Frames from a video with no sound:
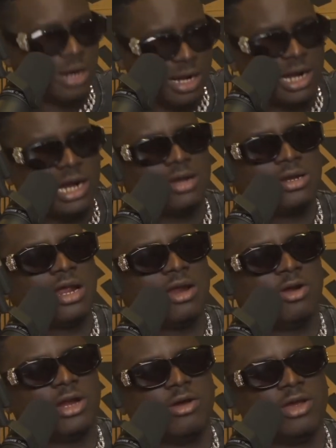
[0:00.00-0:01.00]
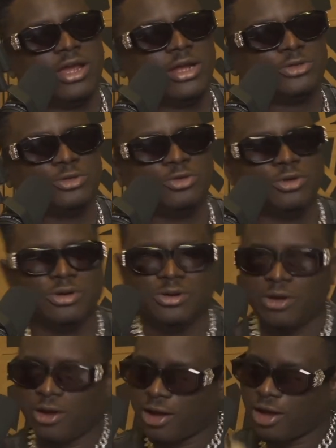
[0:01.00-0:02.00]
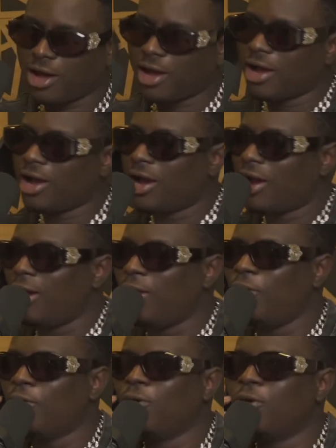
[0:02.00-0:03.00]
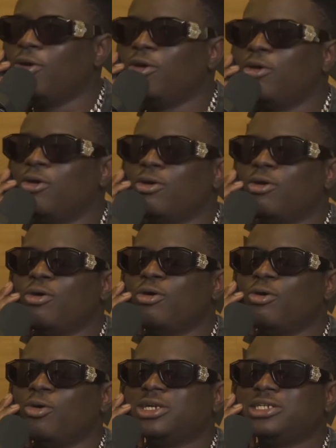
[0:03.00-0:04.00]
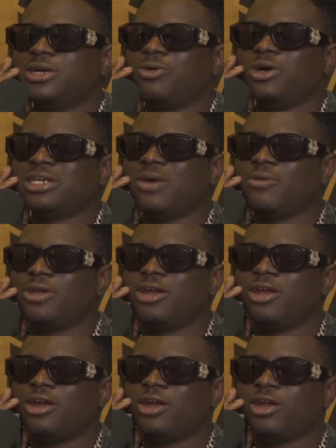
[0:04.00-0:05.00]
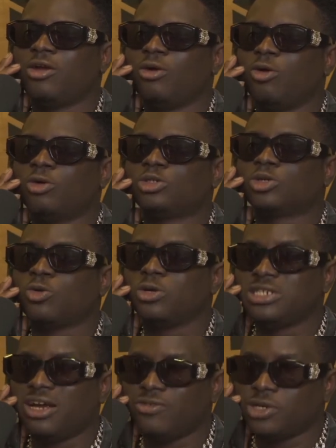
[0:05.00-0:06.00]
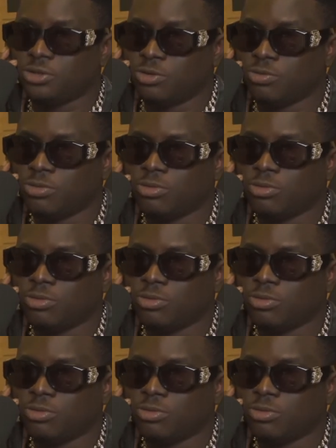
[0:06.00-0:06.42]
Another lockdown here too. Hello. What's happening in London? Oh, school resume.